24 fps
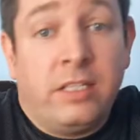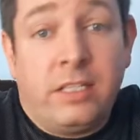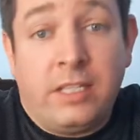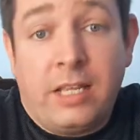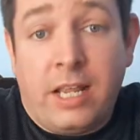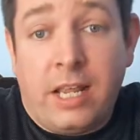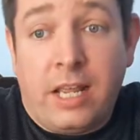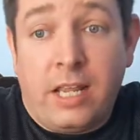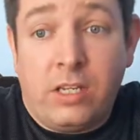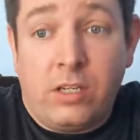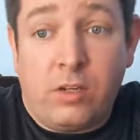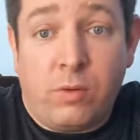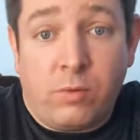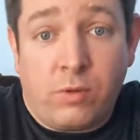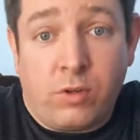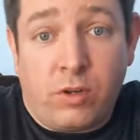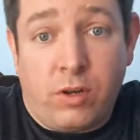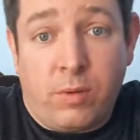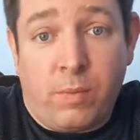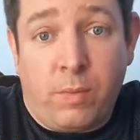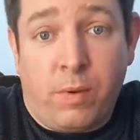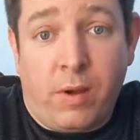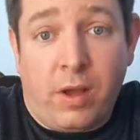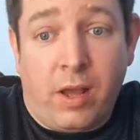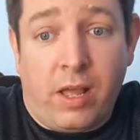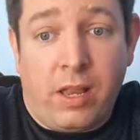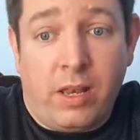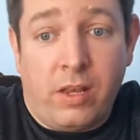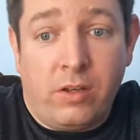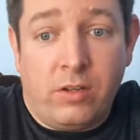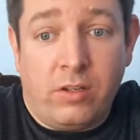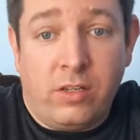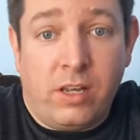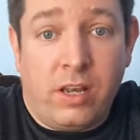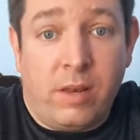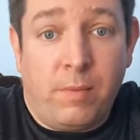So I was going to plan
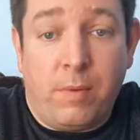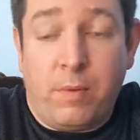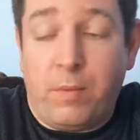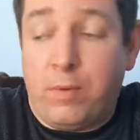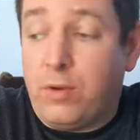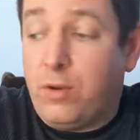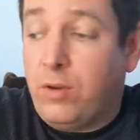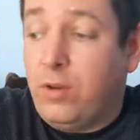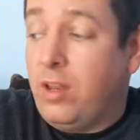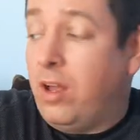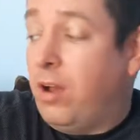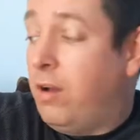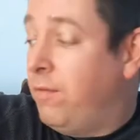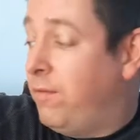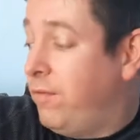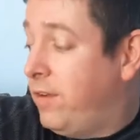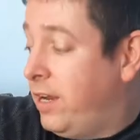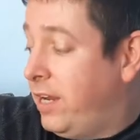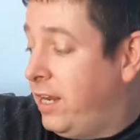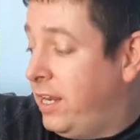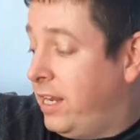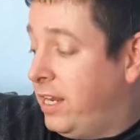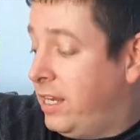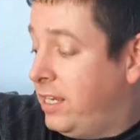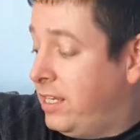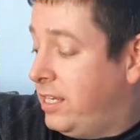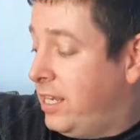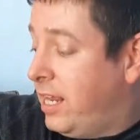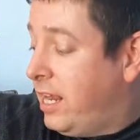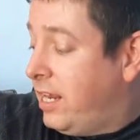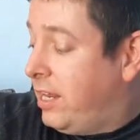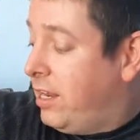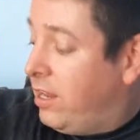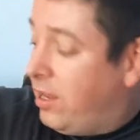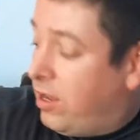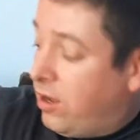and say that, but we're doing that on Friday
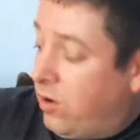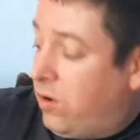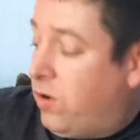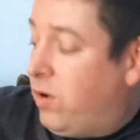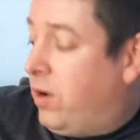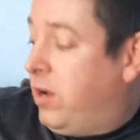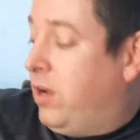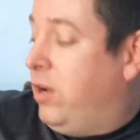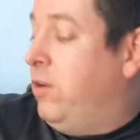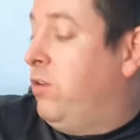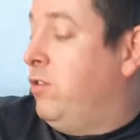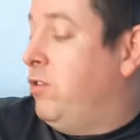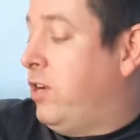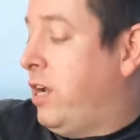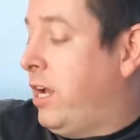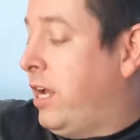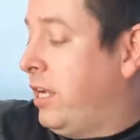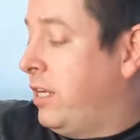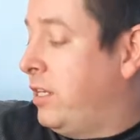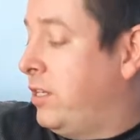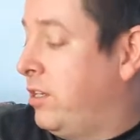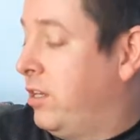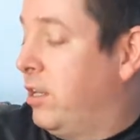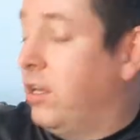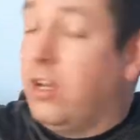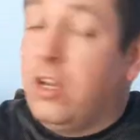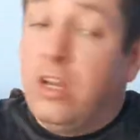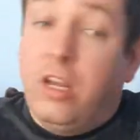instead. Oh, hello Jax.